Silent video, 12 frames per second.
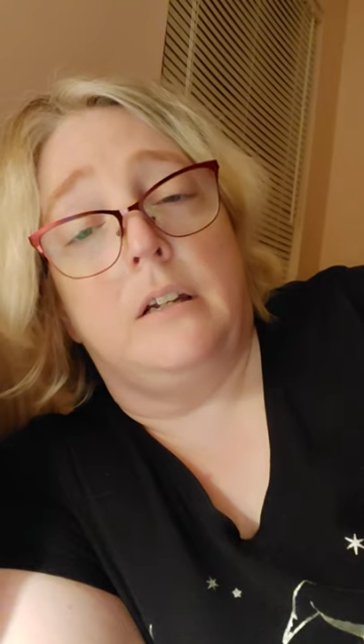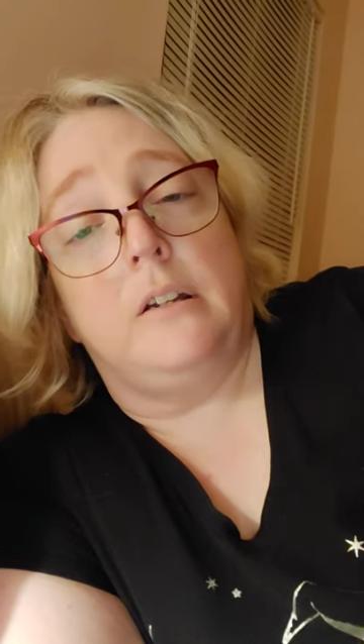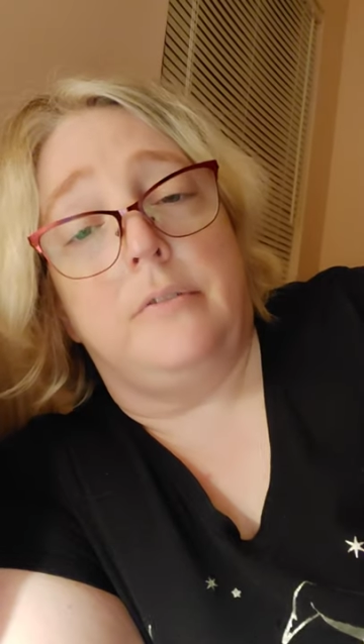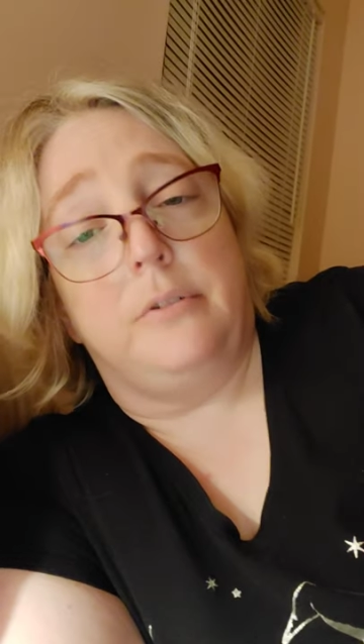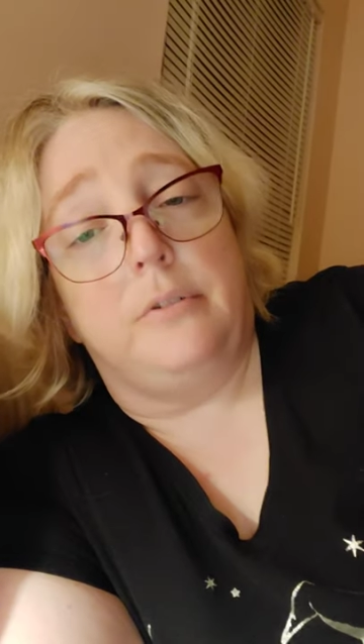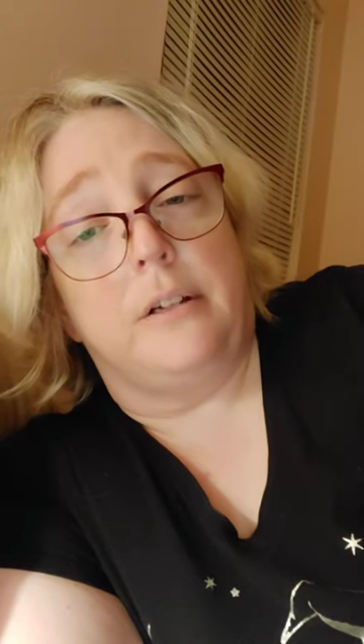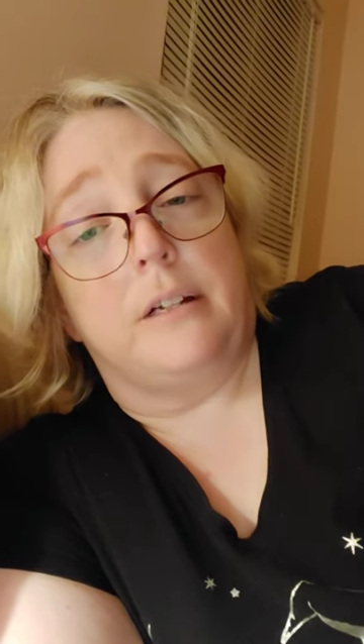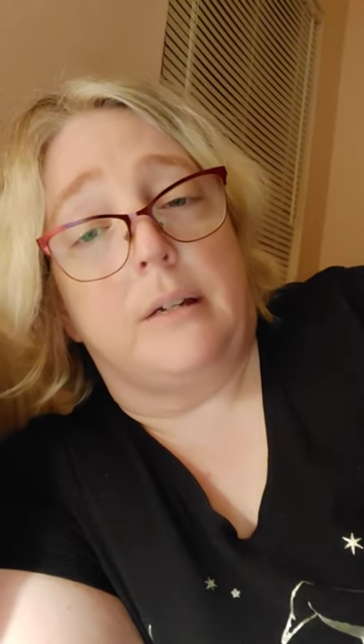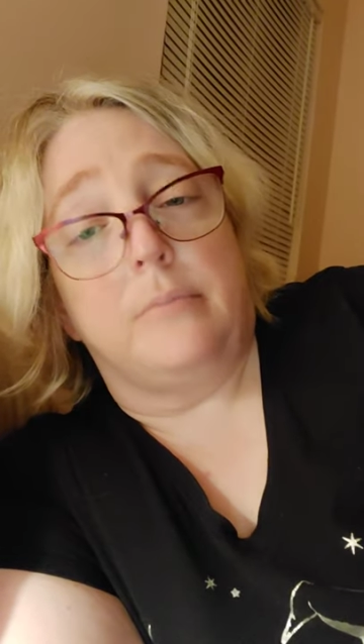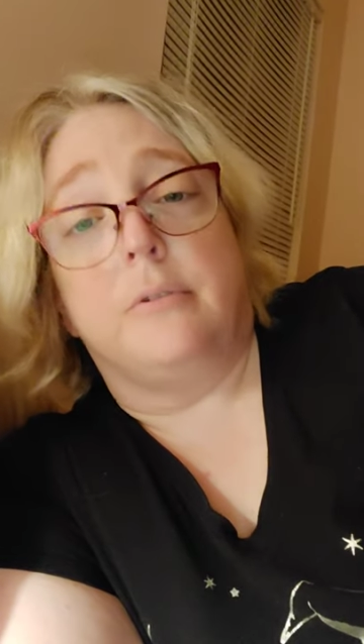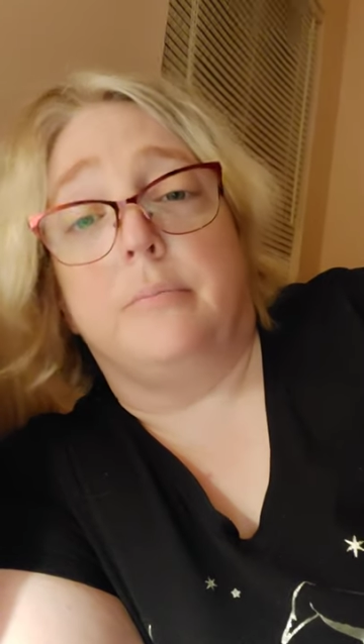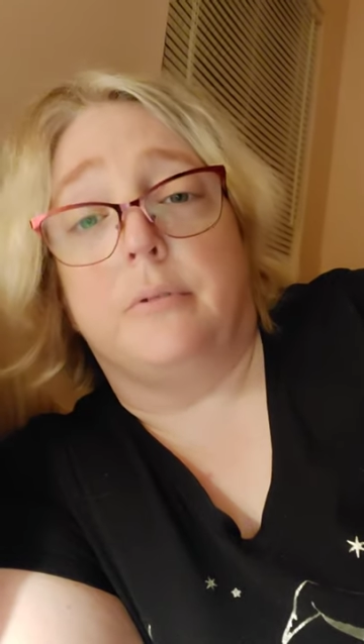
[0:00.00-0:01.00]
If you like
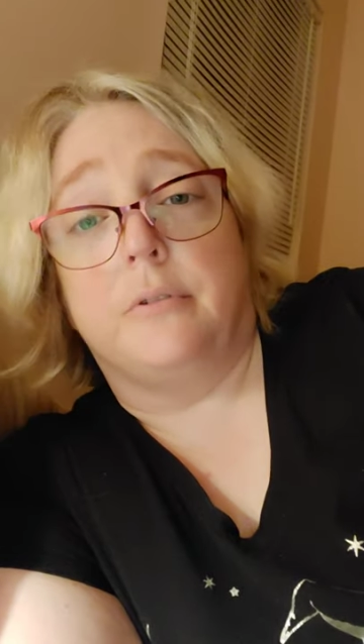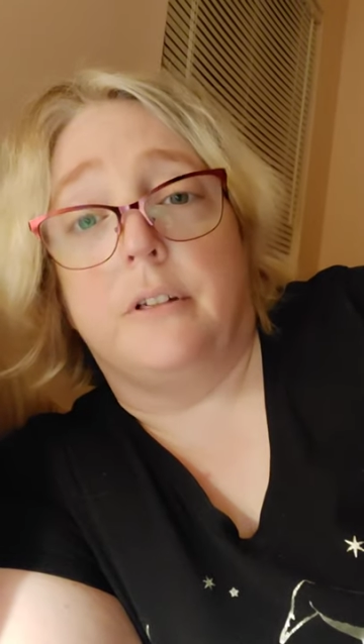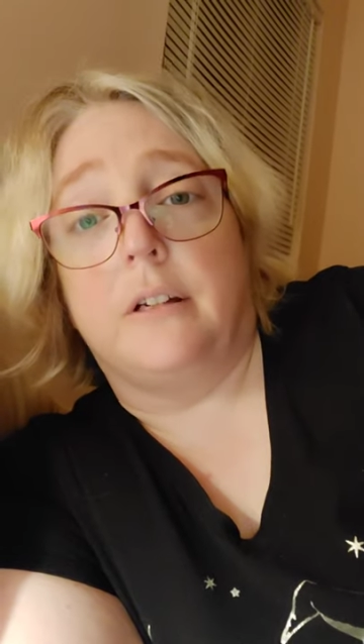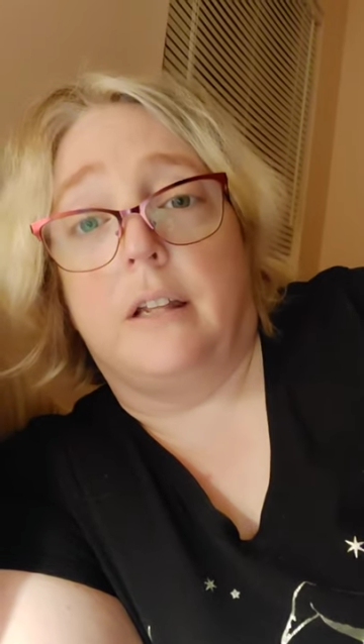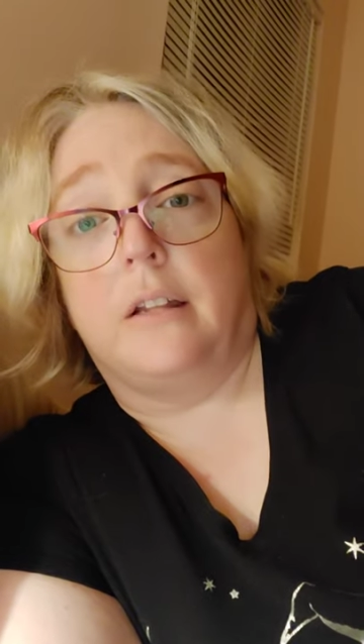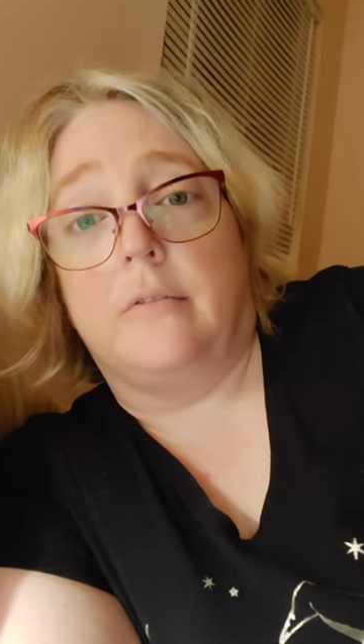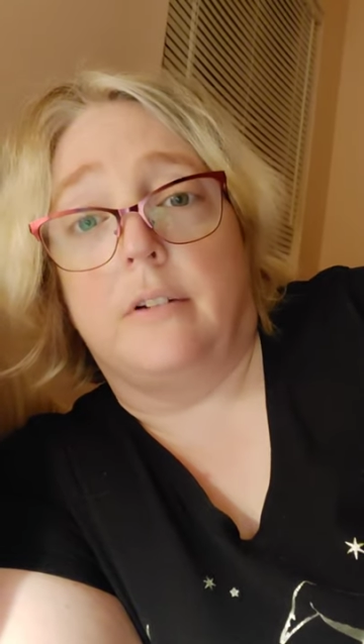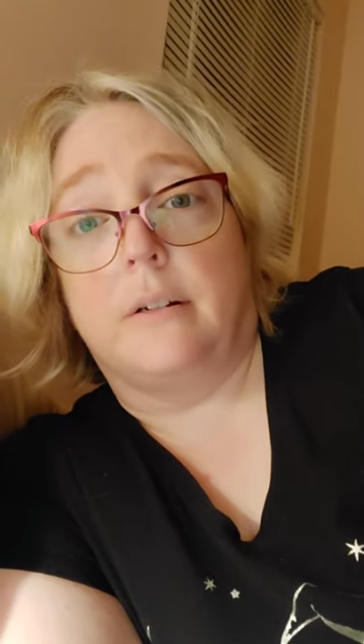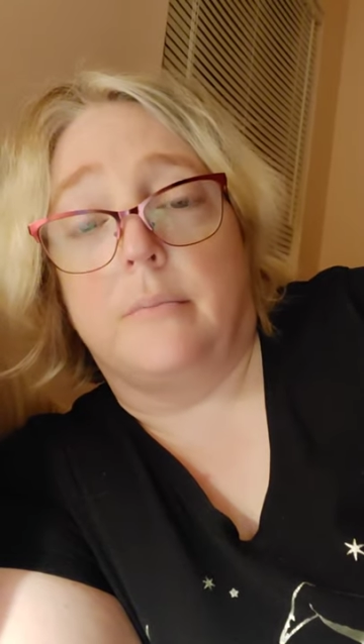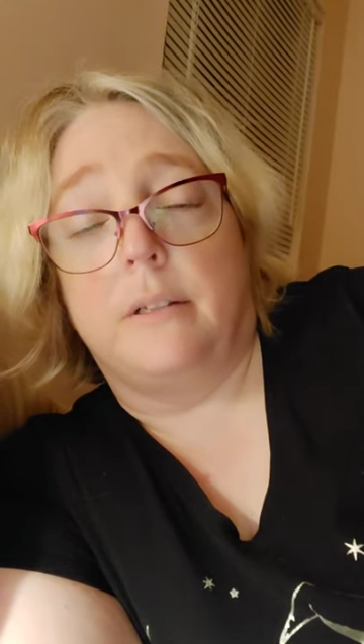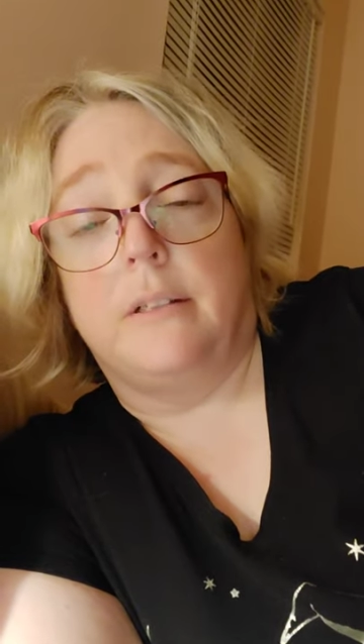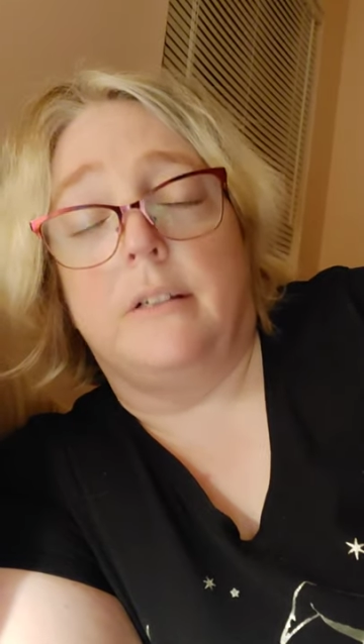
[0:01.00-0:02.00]
Gabriel Byrne, I highly
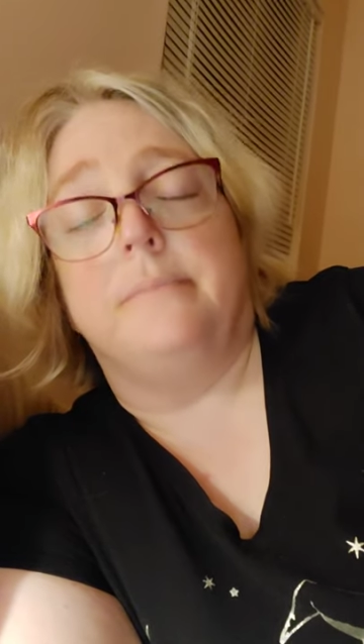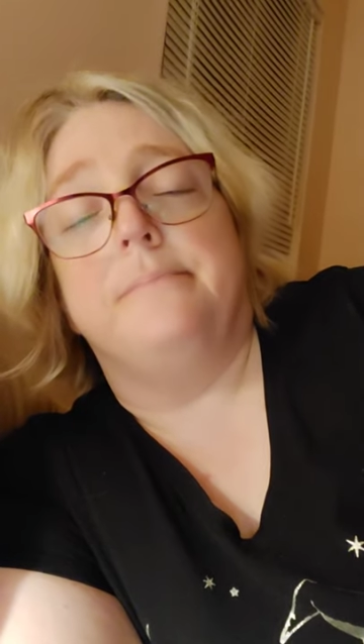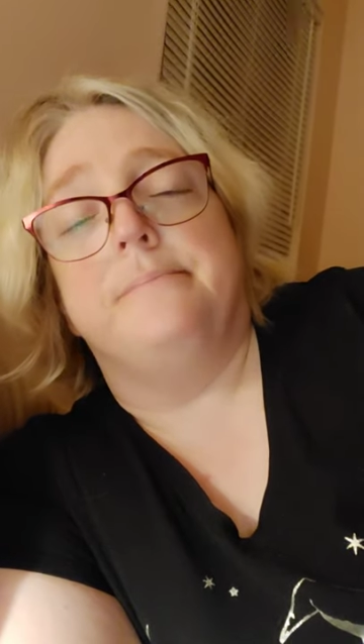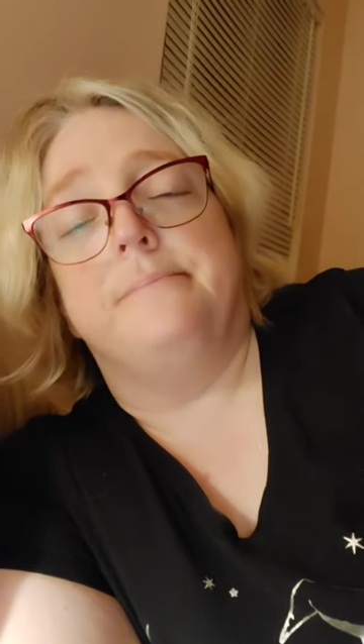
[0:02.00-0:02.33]
recommend it.